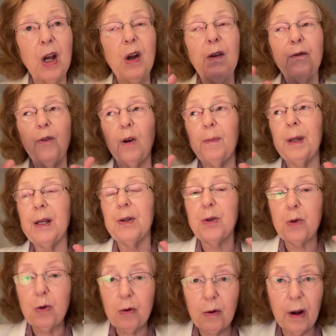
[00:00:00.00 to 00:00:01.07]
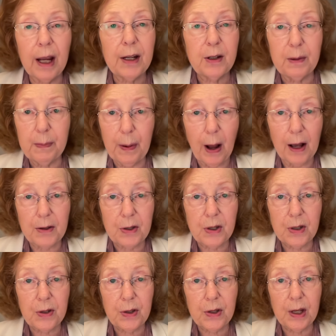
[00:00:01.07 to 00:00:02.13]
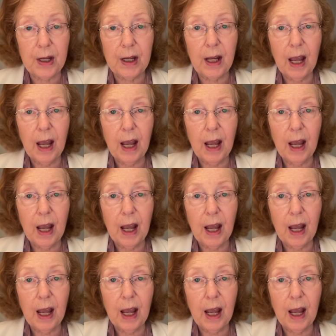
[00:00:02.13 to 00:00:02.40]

from his great apostasy.